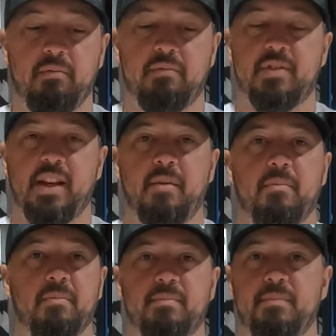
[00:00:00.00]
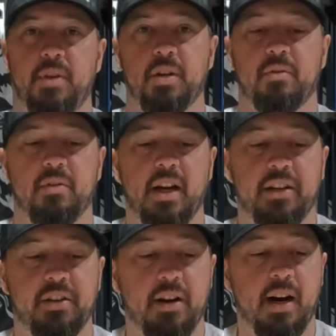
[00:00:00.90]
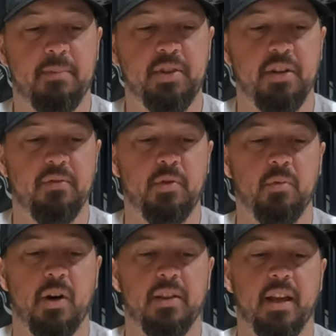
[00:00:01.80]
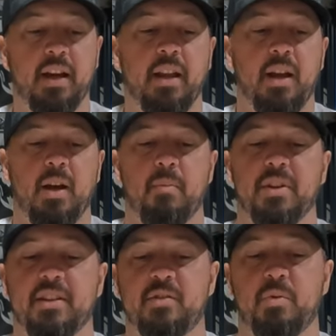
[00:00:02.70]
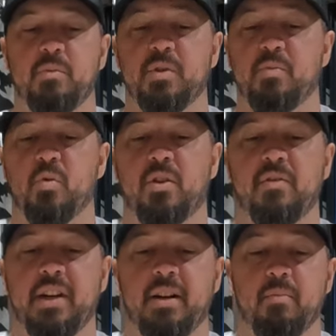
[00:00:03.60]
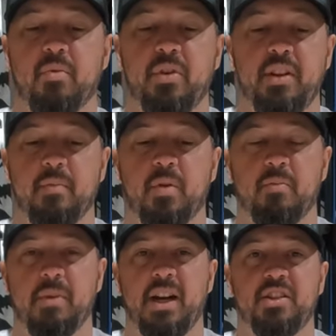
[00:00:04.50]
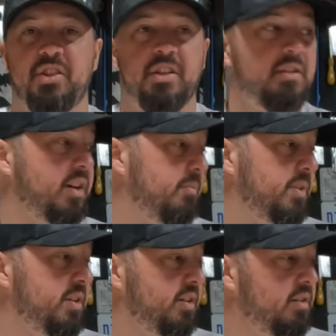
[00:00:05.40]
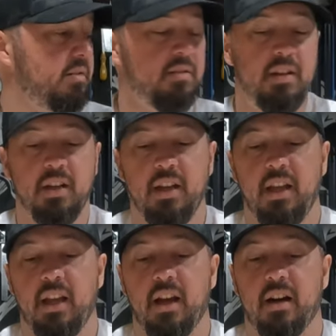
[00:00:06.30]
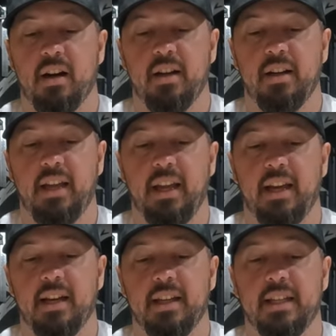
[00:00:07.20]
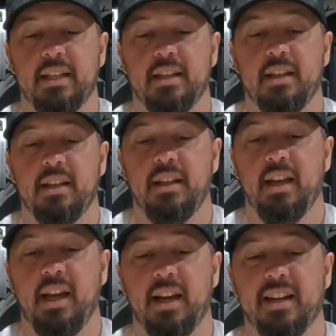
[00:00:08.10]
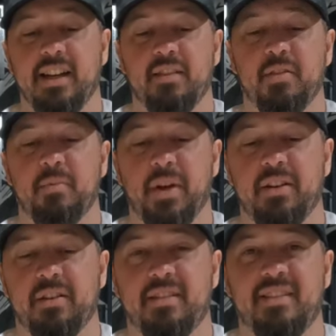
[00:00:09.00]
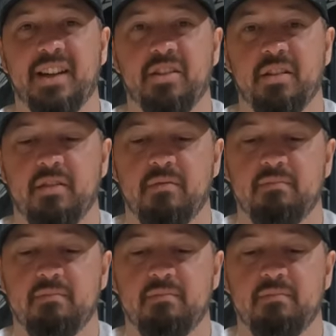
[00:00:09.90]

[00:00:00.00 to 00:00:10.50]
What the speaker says: same, you know, liner option if you want that. But this one was more of like a breathable mesh type material. And it had kind of a better, thicker